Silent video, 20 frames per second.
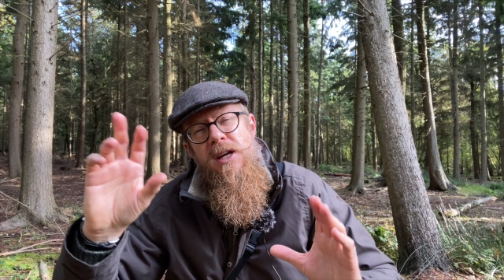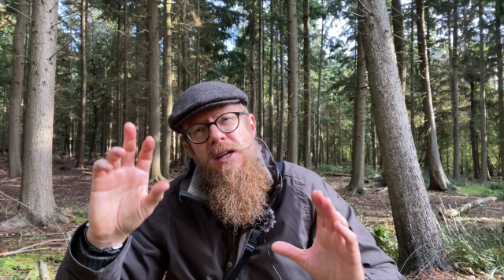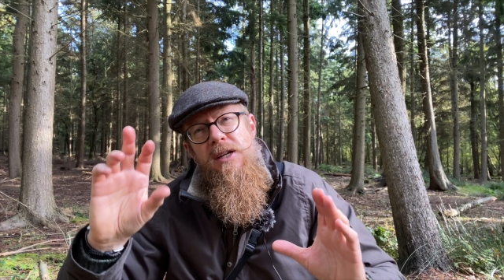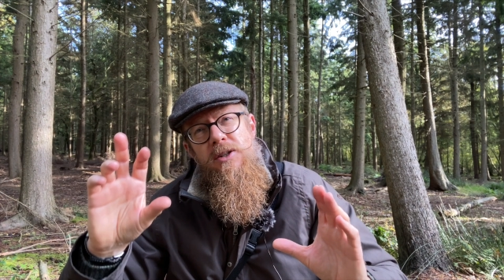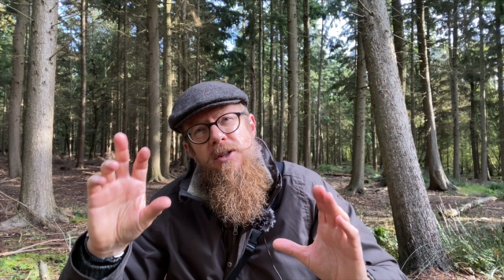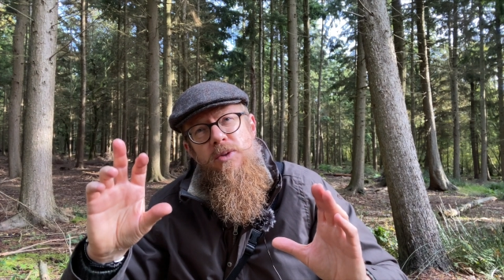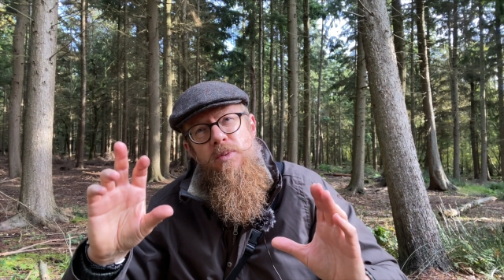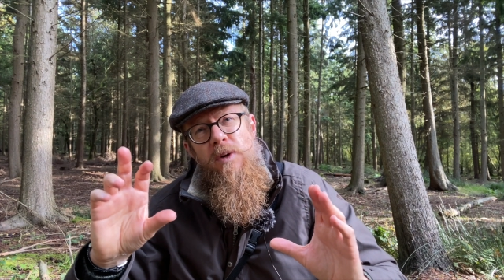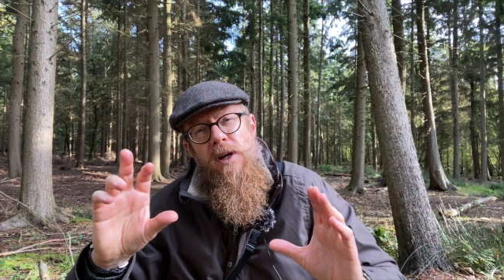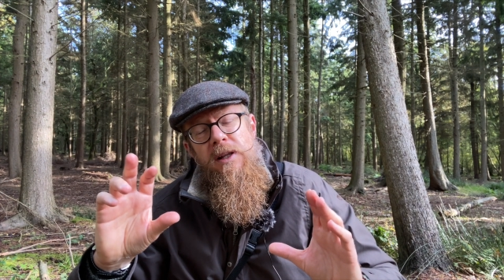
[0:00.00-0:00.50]

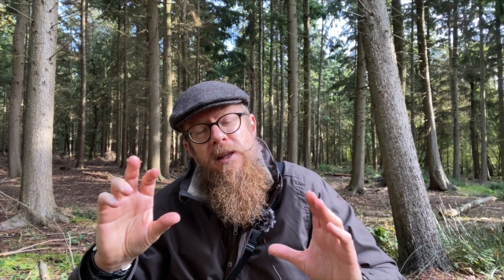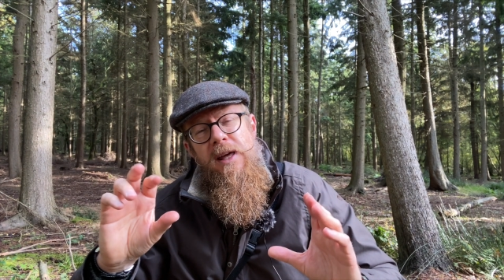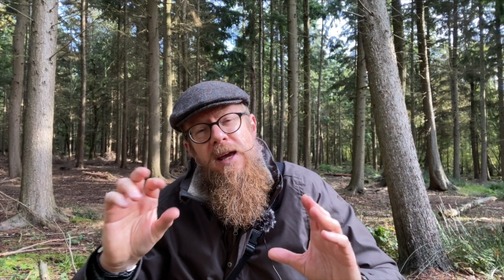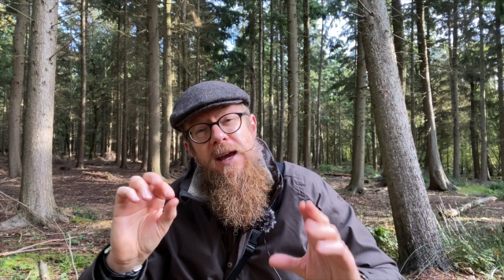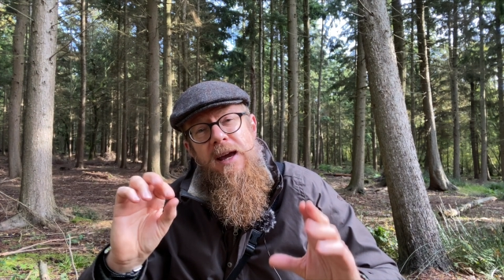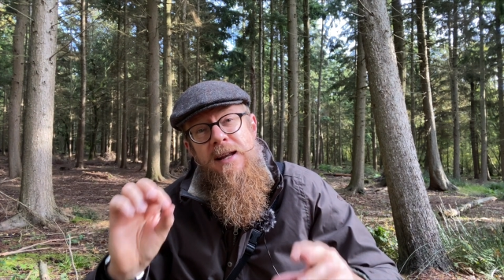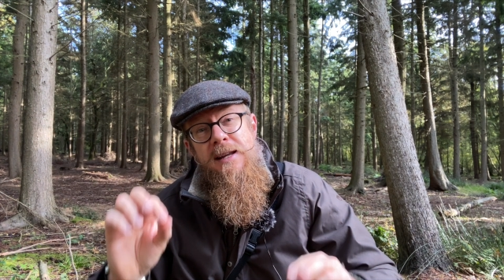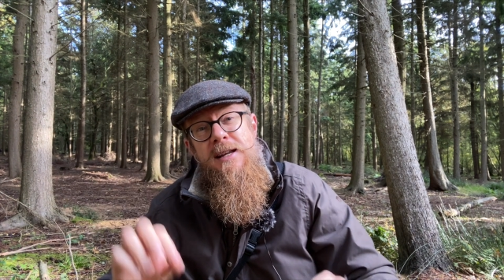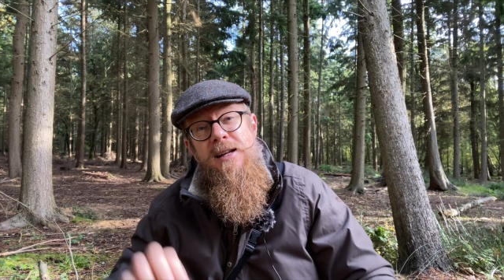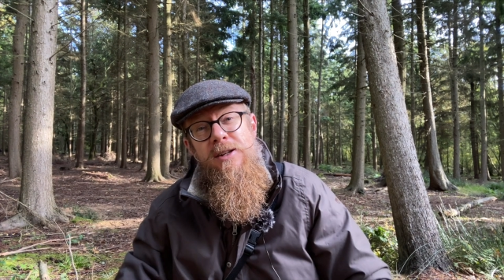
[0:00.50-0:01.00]
as well there
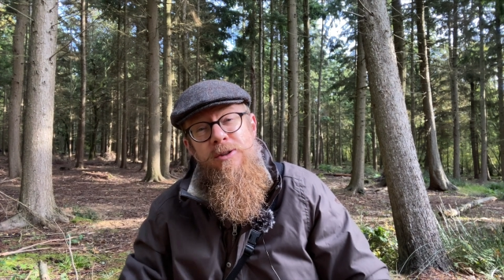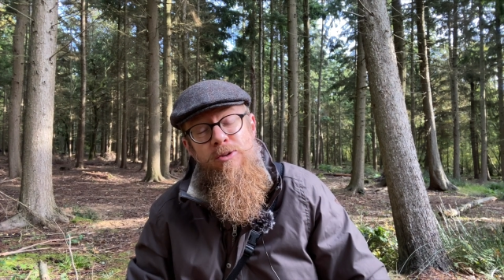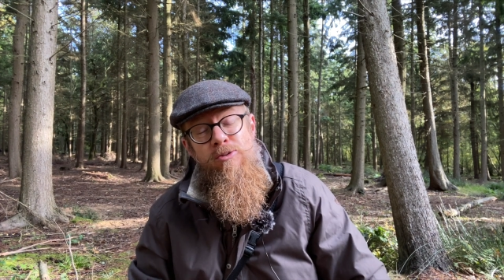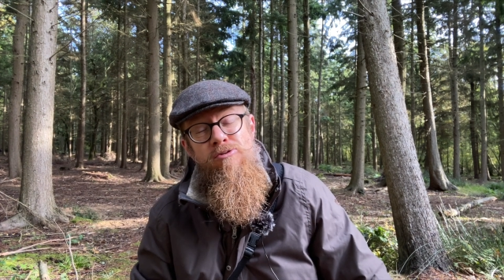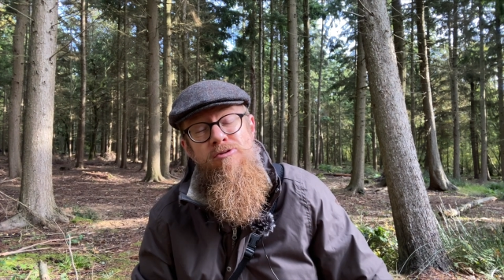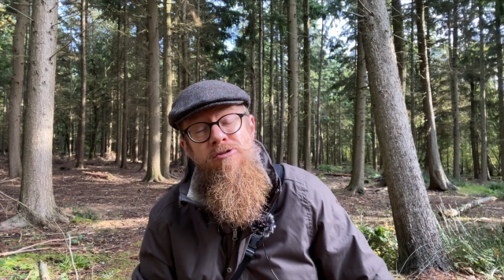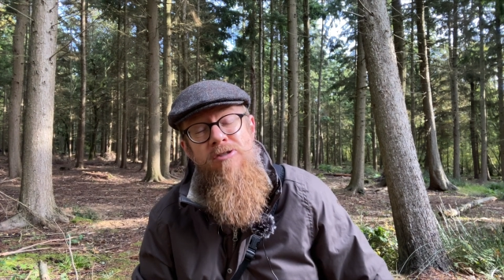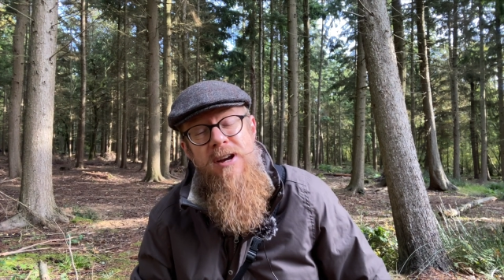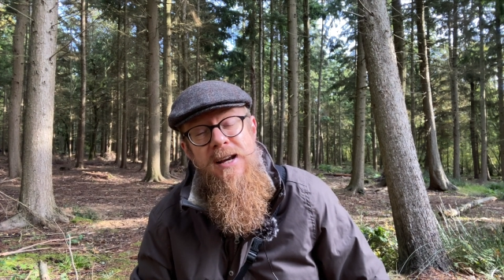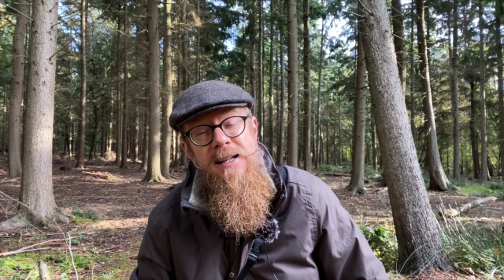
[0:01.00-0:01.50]
and it looked
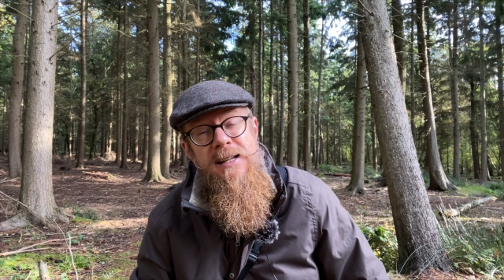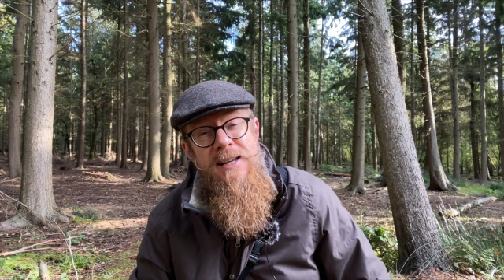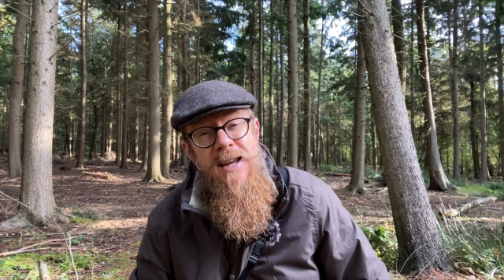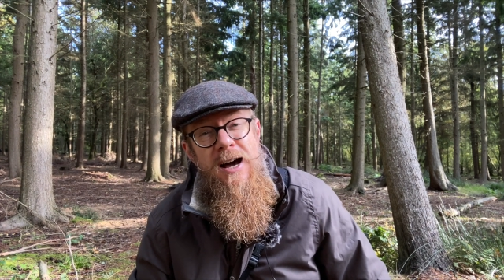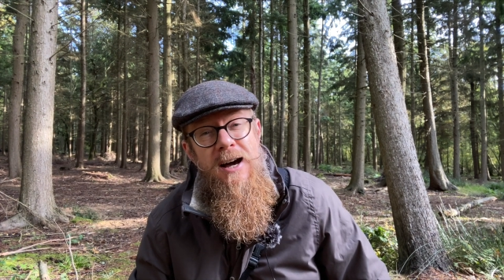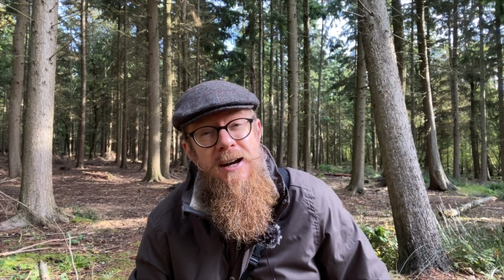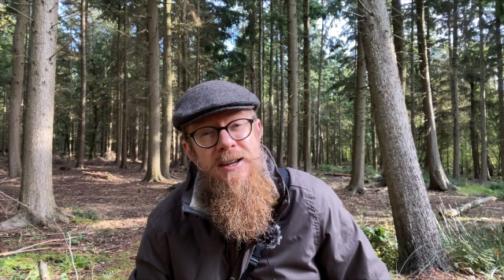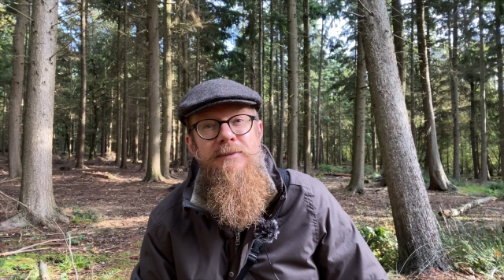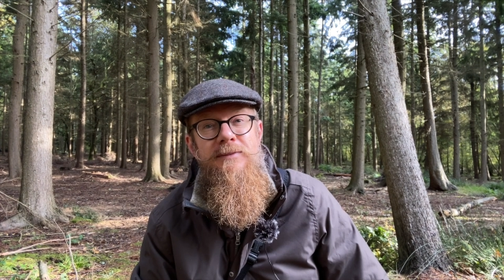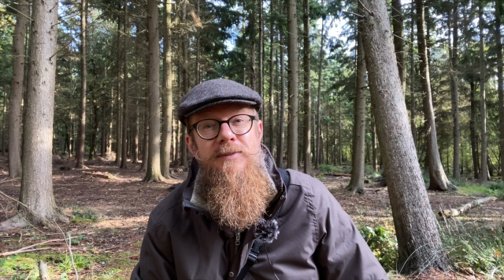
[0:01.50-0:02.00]
really
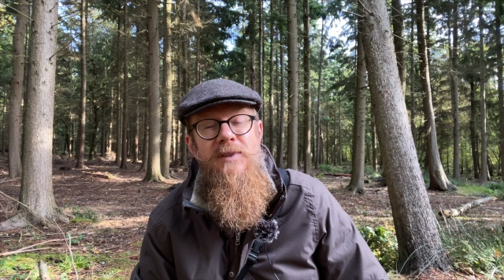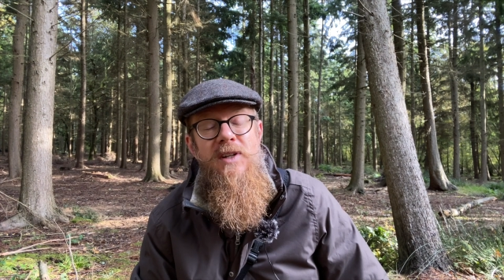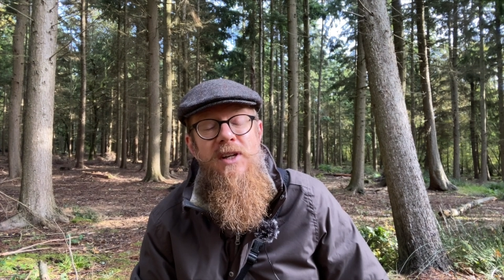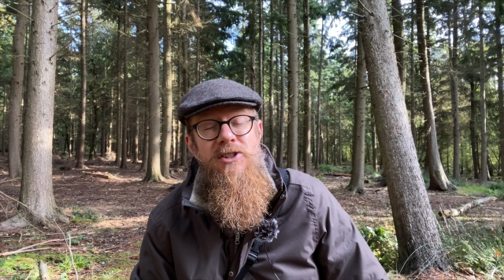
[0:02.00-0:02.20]
nice.